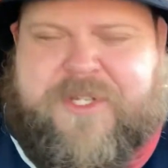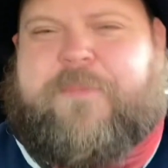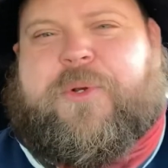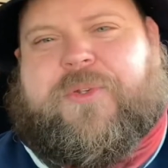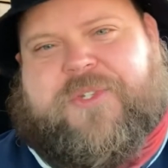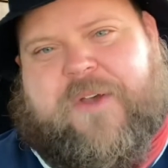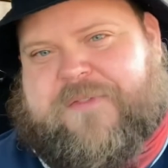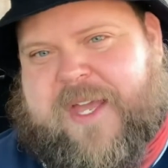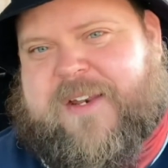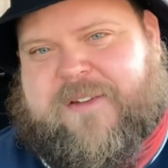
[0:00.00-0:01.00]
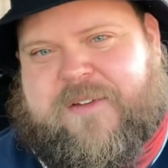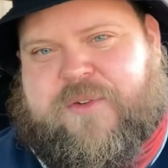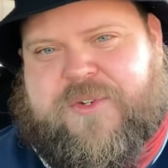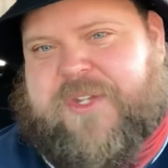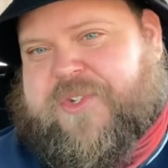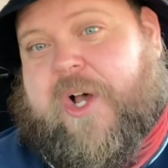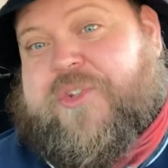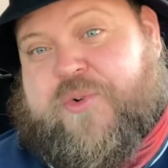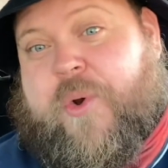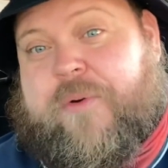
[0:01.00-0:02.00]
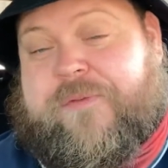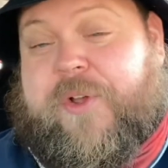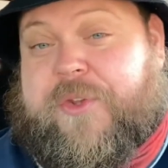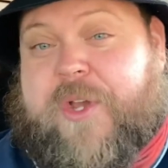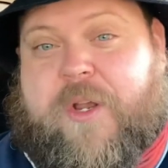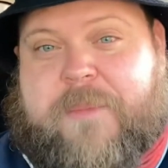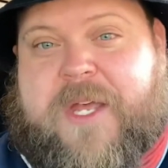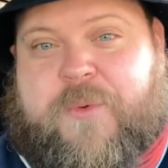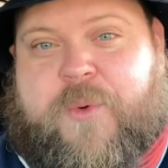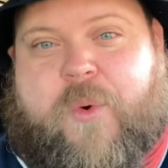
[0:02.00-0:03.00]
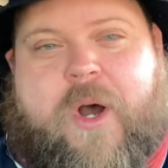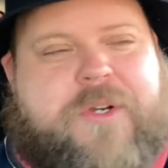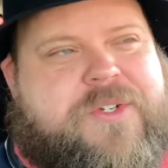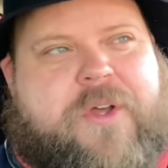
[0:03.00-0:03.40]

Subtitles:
typical stuff that testosterone-filled young men would watch.